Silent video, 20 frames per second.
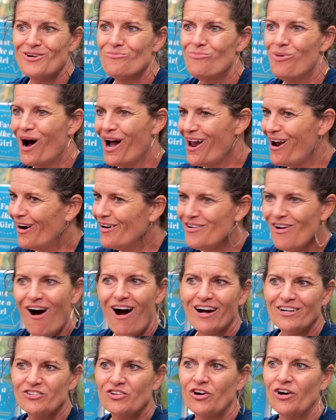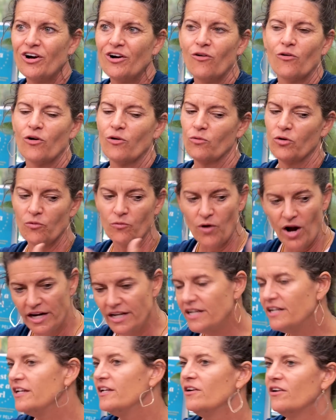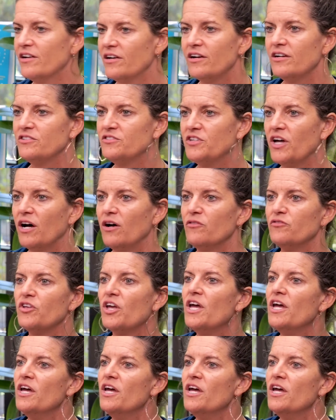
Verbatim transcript: by our doctor or we're running it on ourselves.